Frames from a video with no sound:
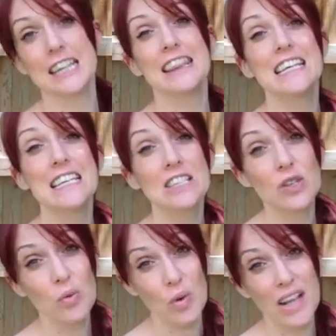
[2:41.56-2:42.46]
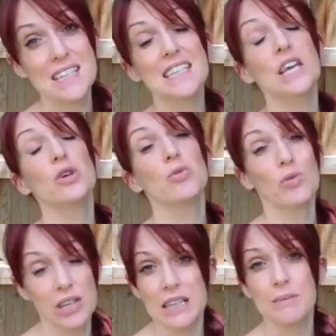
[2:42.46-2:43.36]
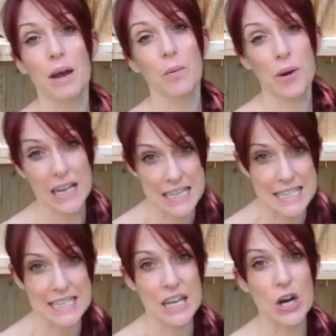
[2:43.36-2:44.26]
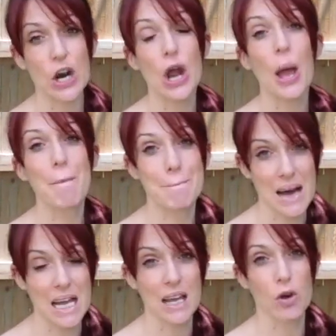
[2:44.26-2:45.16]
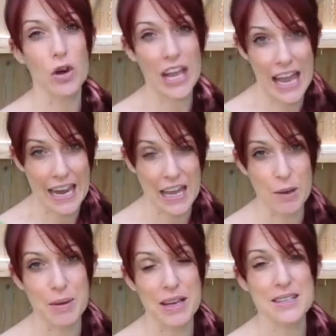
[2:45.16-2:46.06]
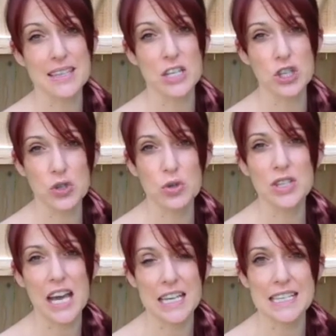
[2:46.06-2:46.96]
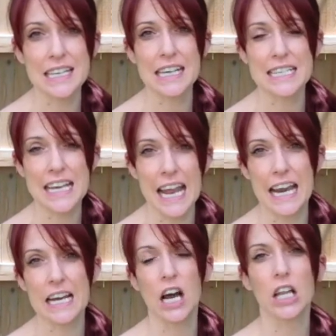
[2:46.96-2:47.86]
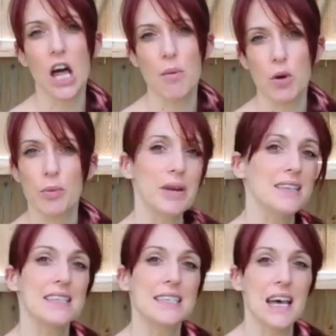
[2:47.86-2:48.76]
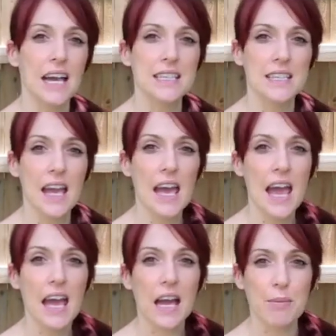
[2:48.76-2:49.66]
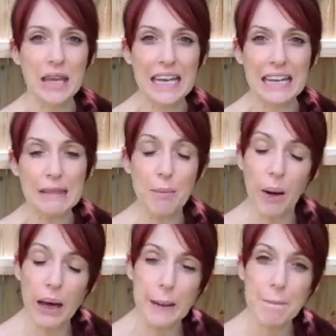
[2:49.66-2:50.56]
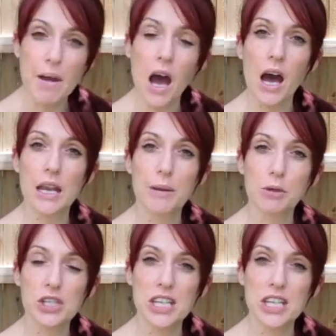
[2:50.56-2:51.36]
and these are the ones that you really might want to consider buying organic because they do tend to contain a lot more pesticides. Coming in at the bottom, number